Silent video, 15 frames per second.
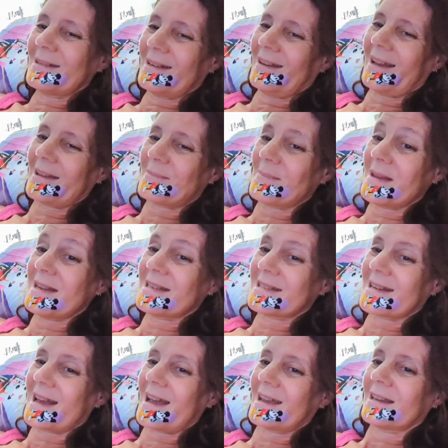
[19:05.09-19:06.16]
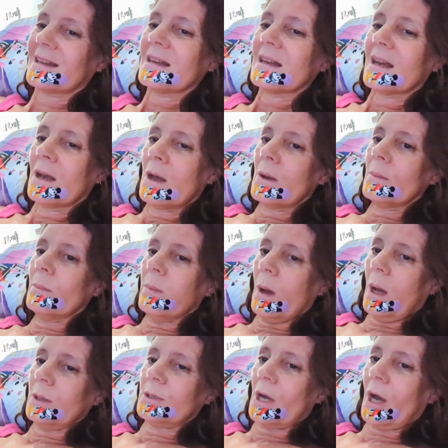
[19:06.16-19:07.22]
Like me today.
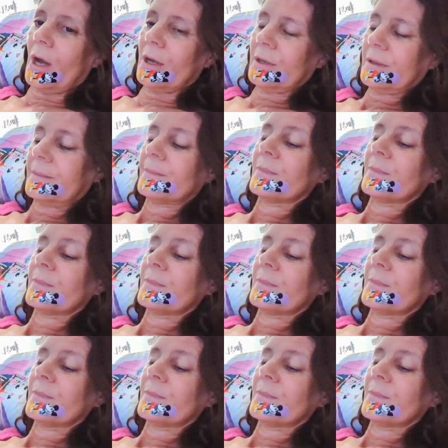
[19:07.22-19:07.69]
Bad day.